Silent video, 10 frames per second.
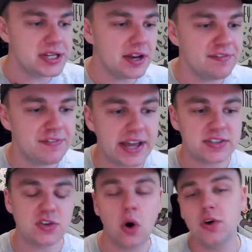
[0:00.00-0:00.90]
kind of
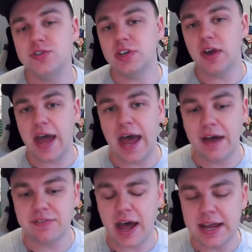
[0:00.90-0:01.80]
fixed costs that you
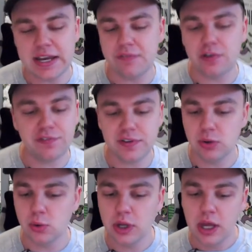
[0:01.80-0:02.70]
have that I never
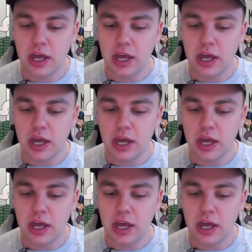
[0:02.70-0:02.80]
feel